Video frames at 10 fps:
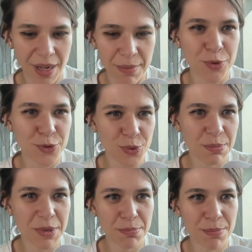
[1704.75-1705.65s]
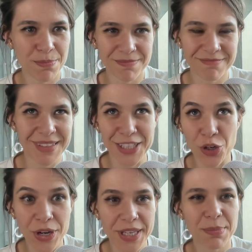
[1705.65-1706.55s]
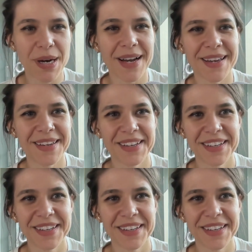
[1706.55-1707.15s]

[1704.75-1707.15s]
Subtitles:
also a bit annoyed by